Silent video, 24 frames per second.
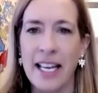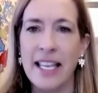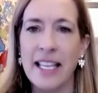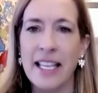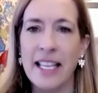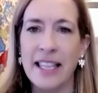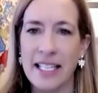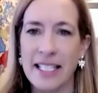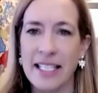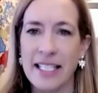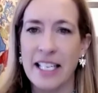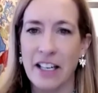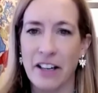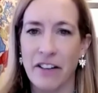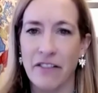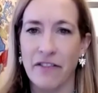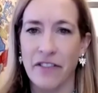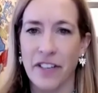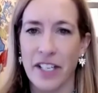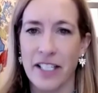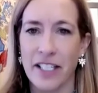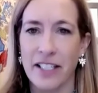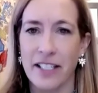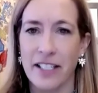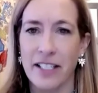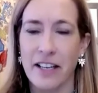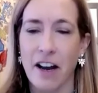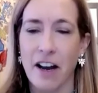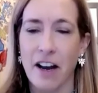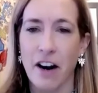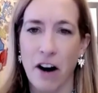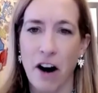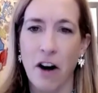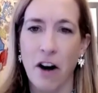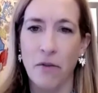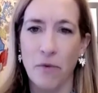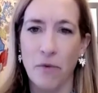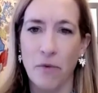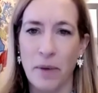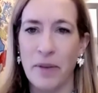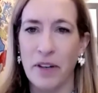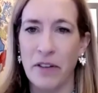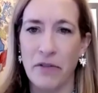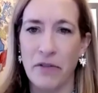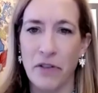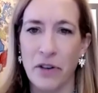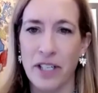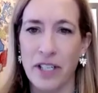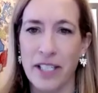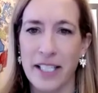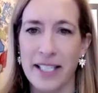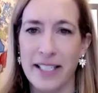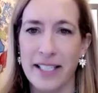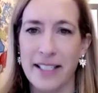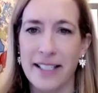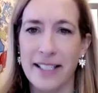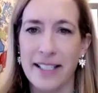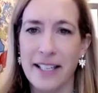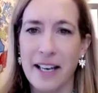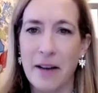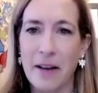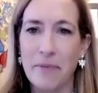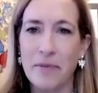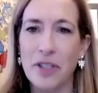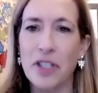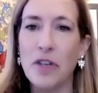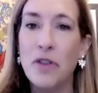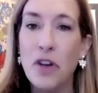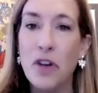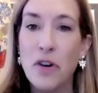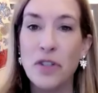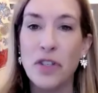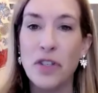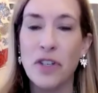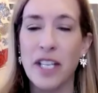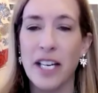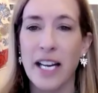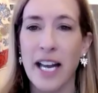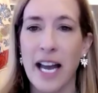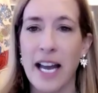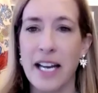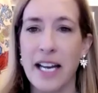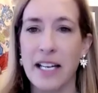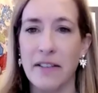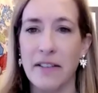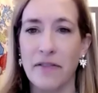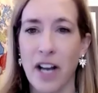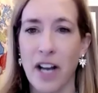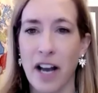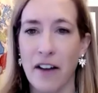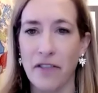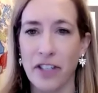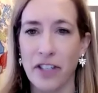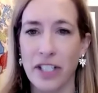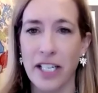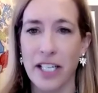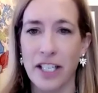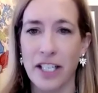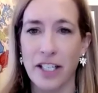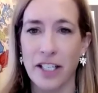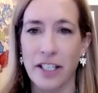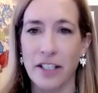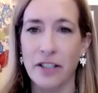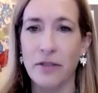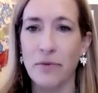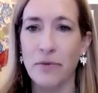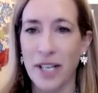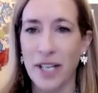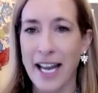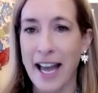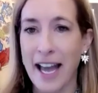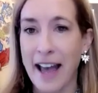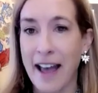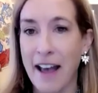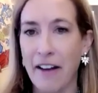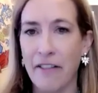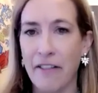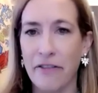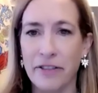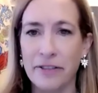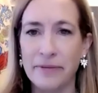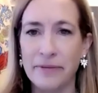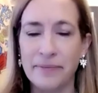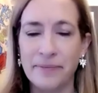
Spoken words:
this gear fits our women forces. So those are the kind of conversations we have.